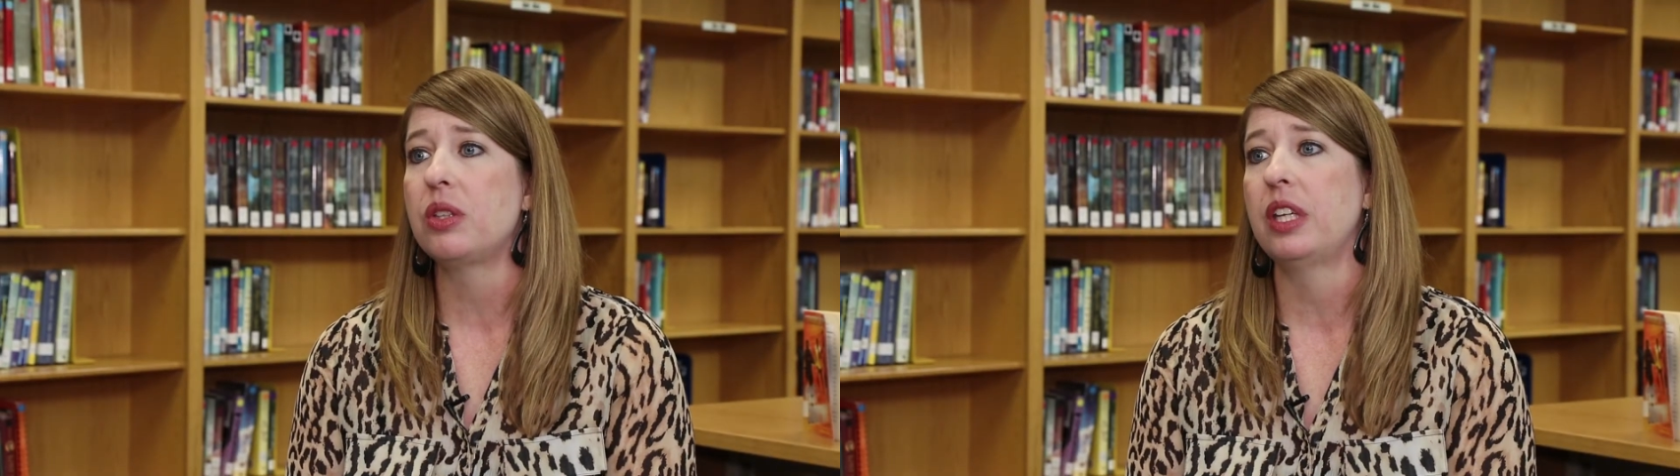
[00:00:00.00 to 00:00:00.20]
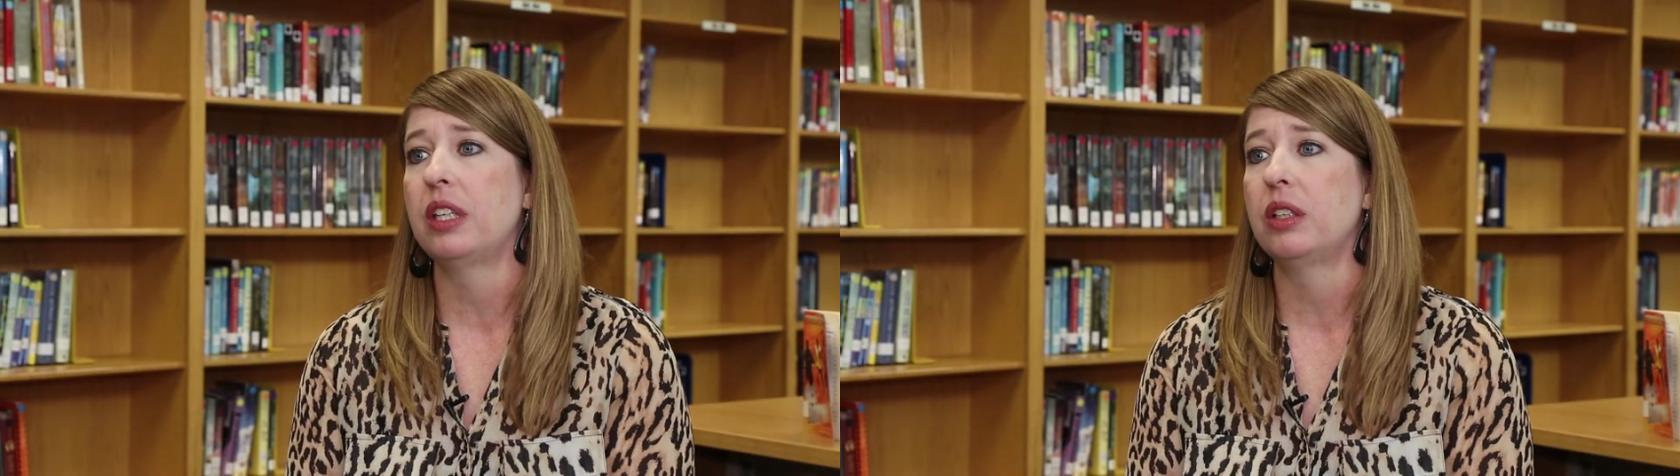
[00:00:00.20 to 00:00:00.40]

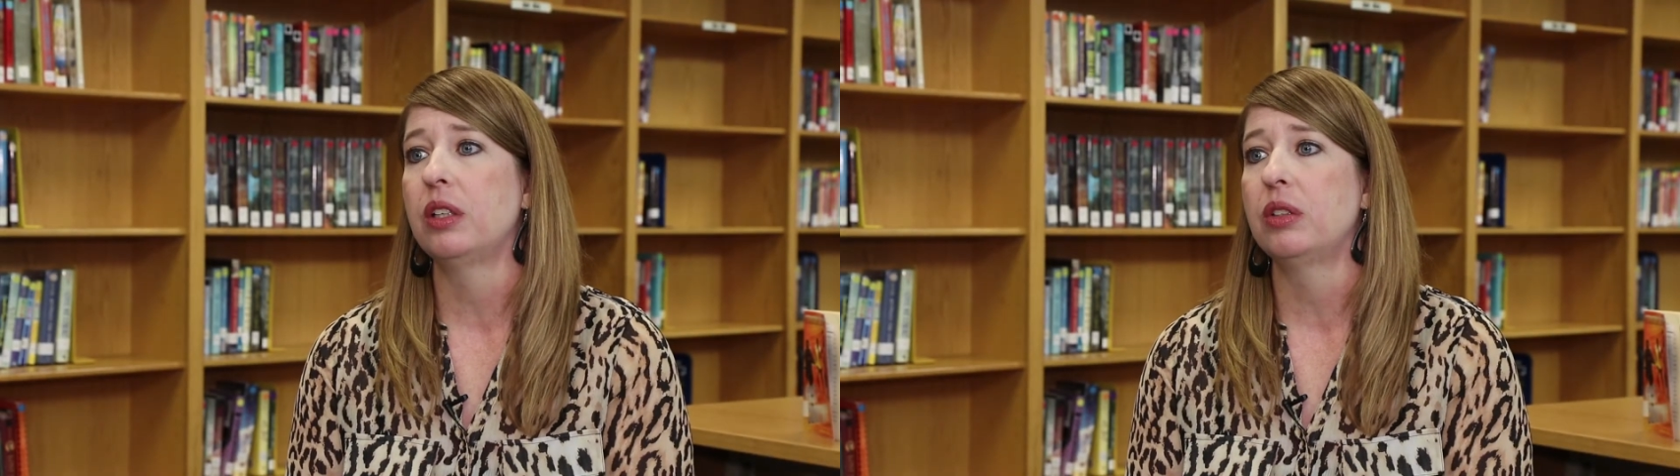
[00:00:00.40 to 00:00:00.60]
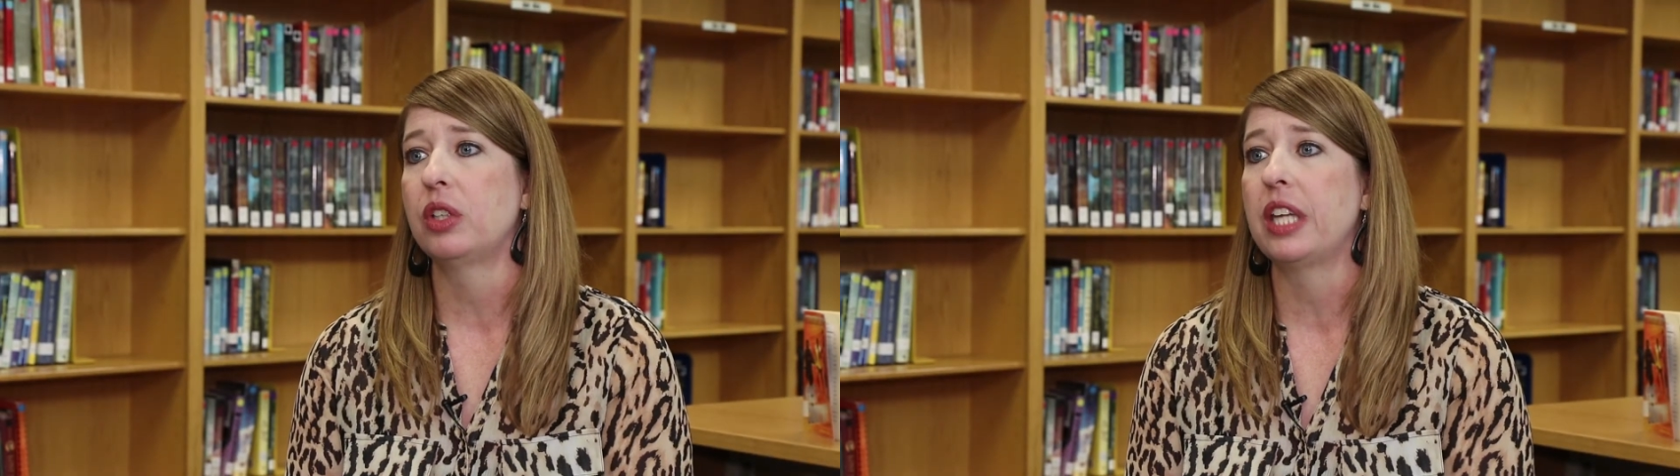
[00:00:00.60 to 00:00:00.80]

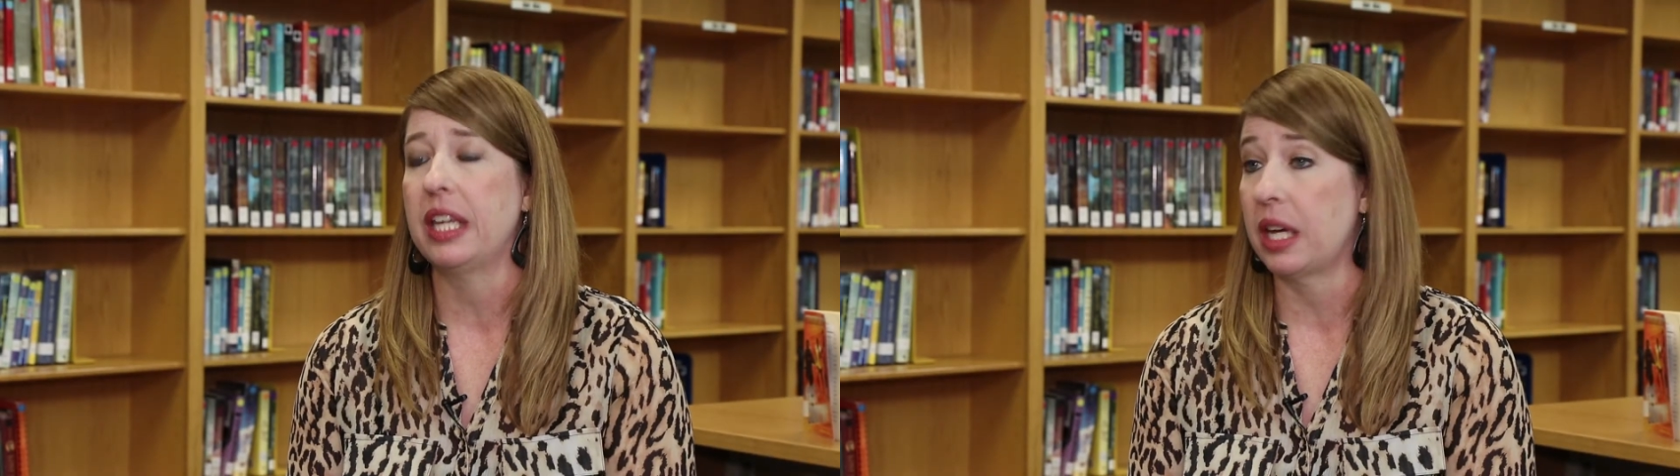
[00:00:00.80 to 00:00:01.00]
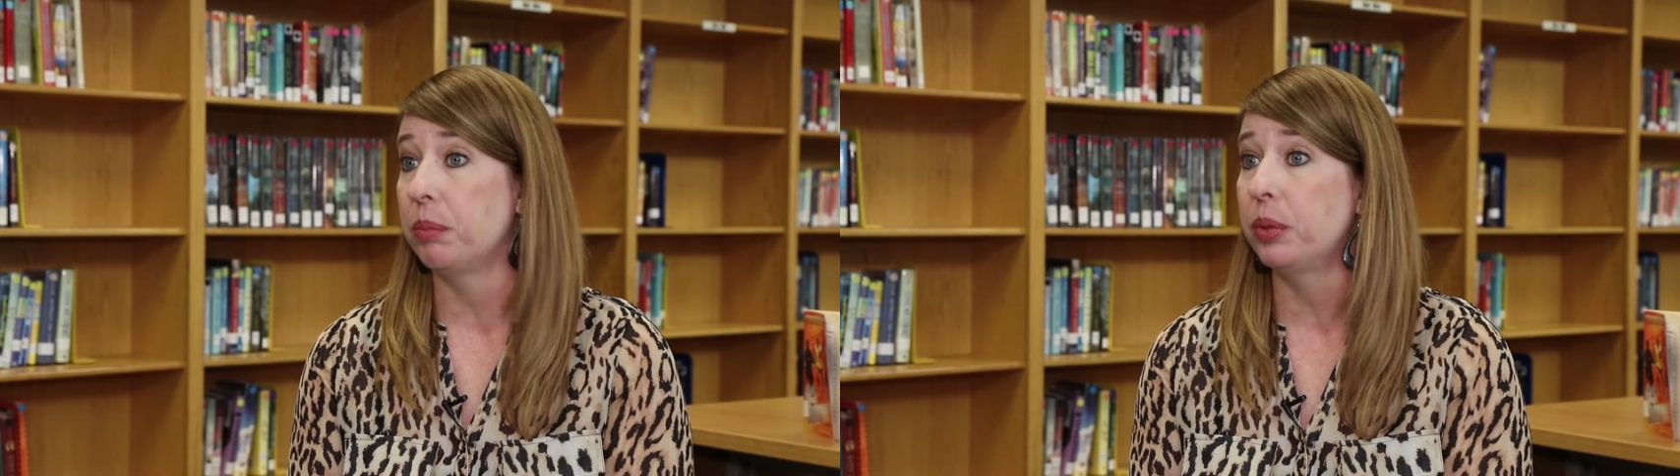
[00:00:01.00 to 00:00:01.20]
than
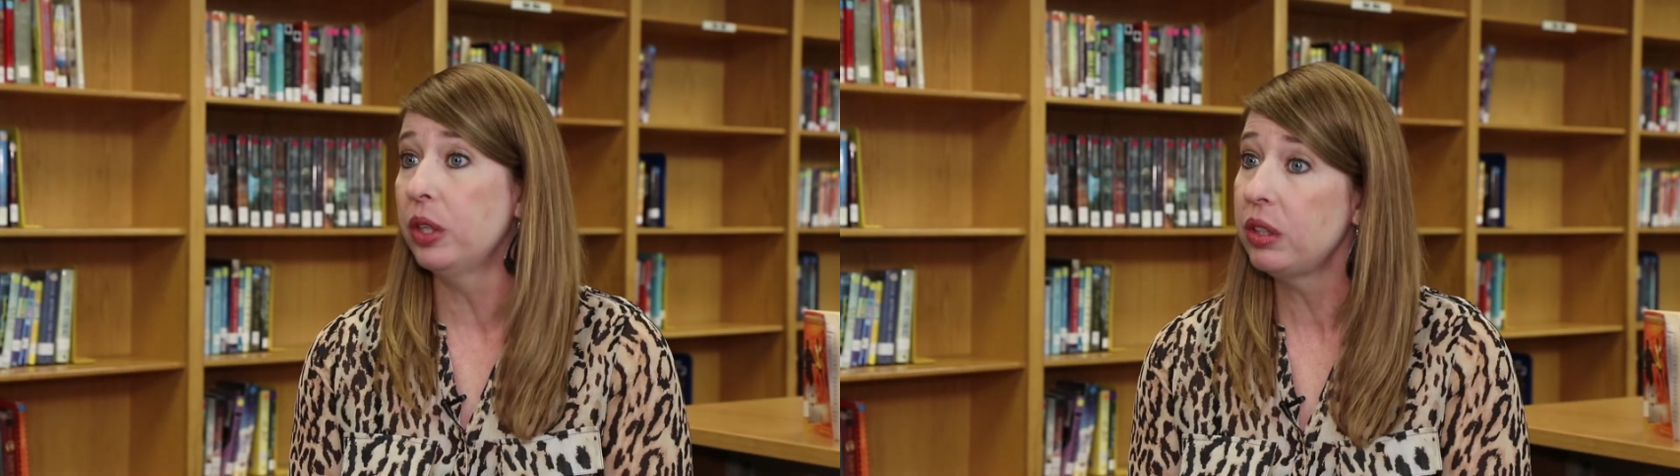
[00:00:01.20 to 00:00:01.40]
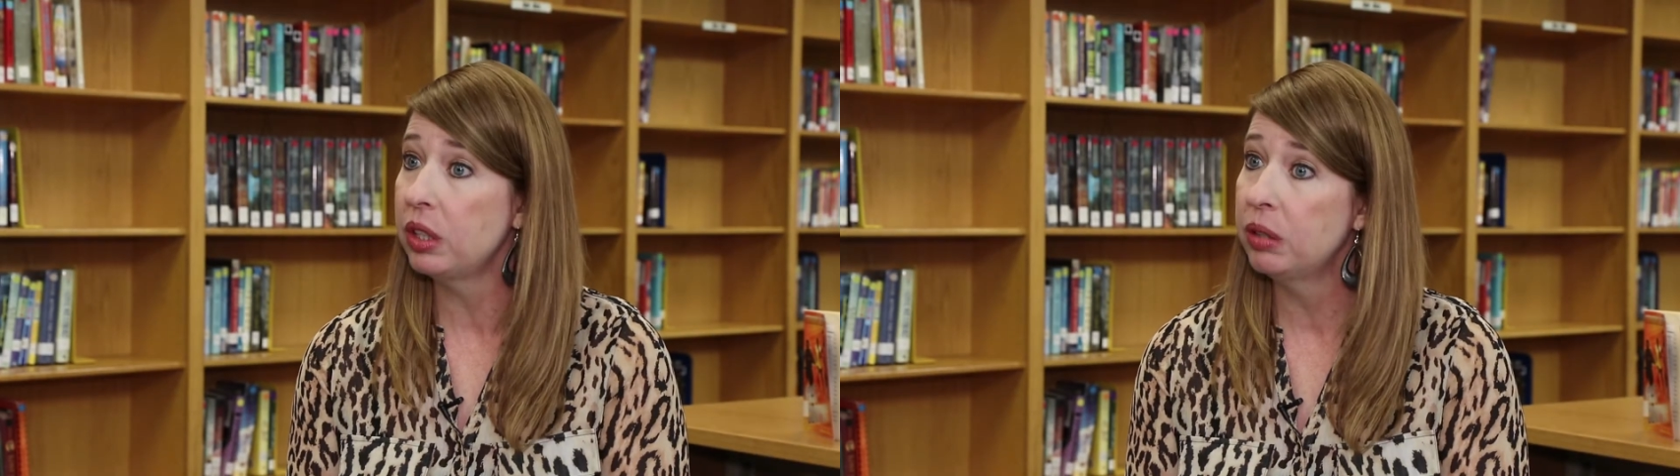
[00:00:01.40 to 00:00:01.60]
looking at a
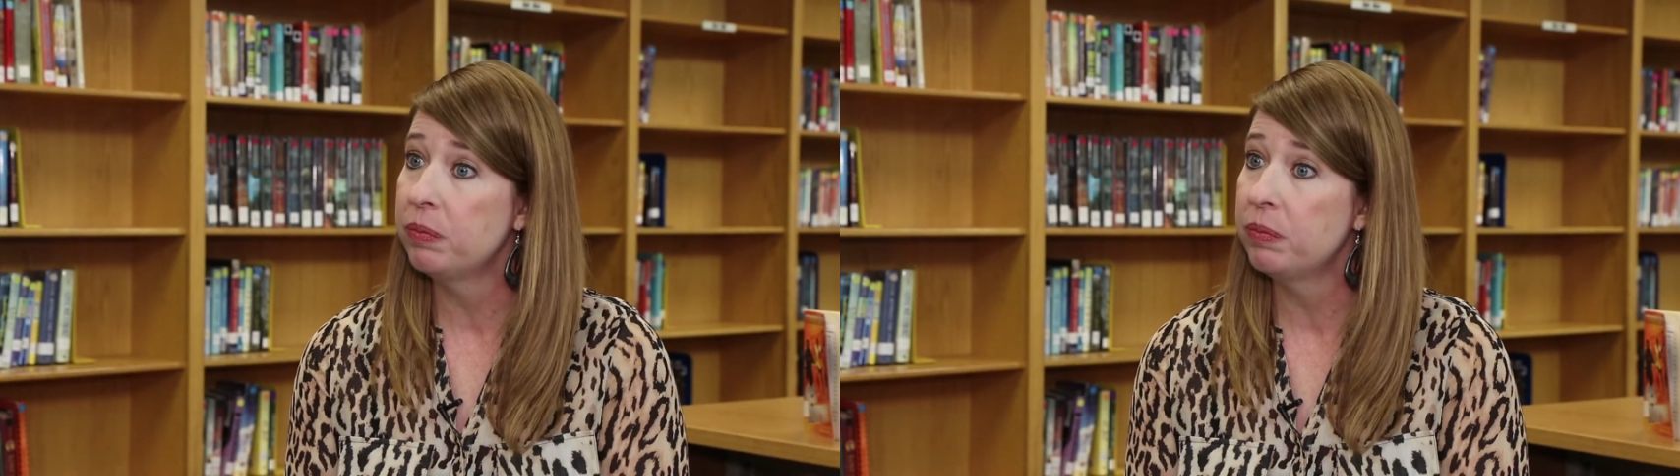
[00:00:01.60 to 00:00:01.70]
book.